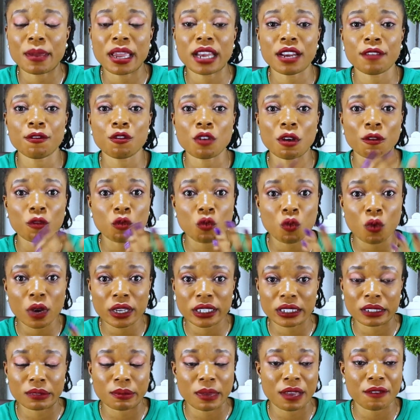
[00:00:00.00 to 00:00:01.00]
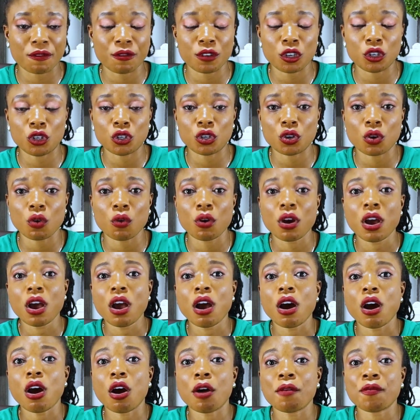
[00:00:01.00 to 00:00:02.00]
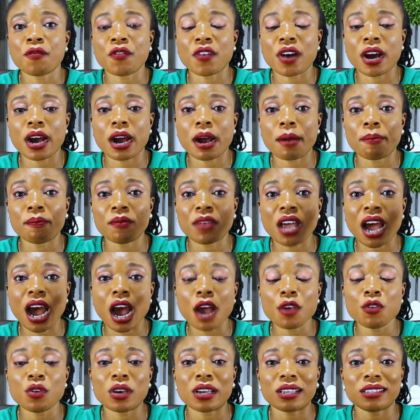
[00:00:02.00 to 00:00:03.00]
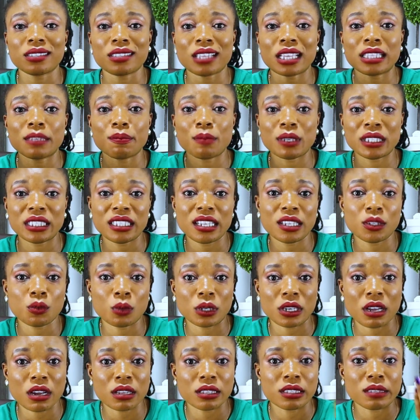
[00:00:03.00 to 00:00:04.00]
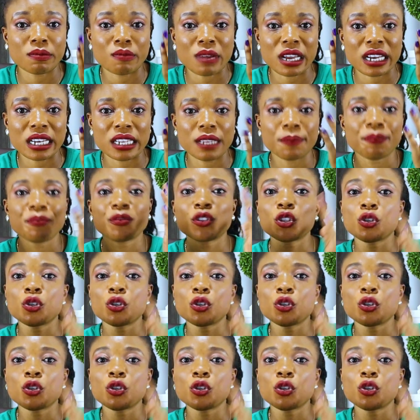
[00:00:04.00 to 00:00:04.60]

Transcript: And if you have watched my video of how you can start business without money,